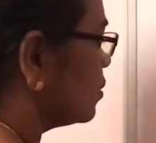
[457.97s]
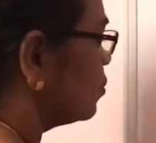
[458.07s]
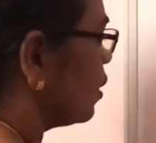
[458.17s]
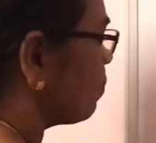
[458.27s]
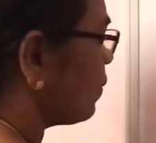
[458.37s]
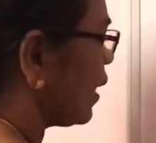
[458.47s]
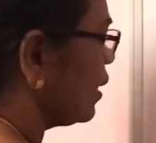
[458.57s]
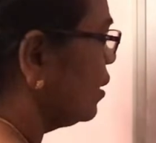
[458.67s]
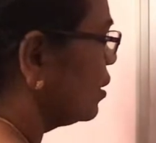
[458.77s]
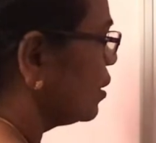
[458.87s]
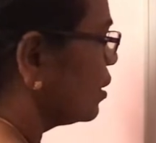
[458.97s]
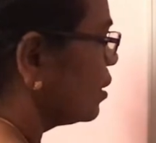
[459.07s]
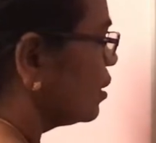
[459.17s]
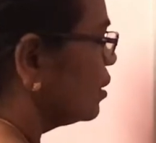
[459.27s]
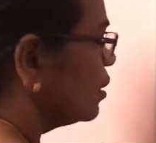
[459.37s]
you apply
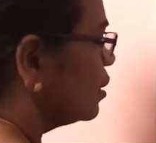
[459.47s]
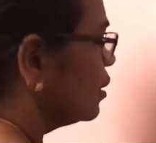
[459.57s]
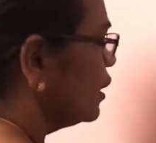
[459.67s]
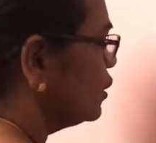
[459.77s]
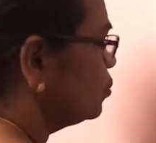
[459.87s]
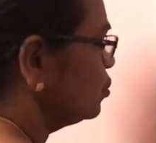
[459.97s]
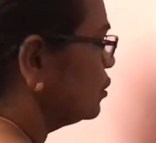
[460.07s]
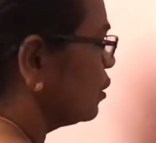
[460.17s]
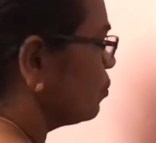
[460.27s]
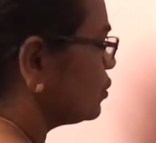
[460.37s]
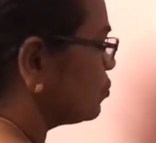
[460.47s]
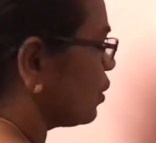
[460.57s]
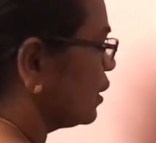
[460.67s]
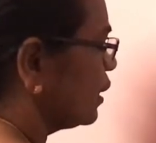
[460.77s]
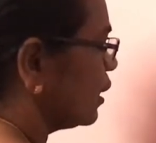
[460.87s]
d2 is equal to
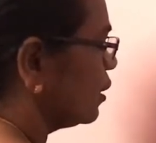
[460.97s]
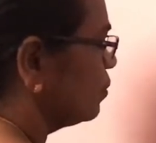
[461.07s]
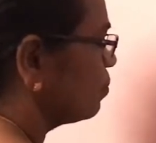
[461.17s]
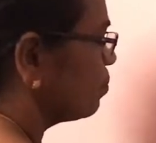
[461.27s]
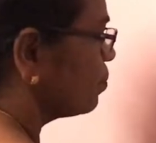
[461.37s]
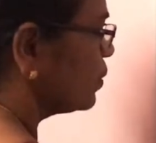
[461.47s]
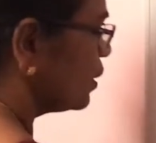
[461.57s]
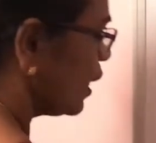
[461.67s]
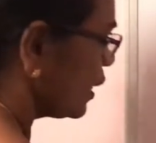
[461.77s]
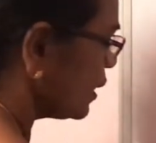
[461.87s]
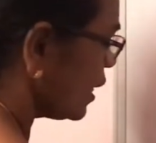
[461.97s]
1 here. At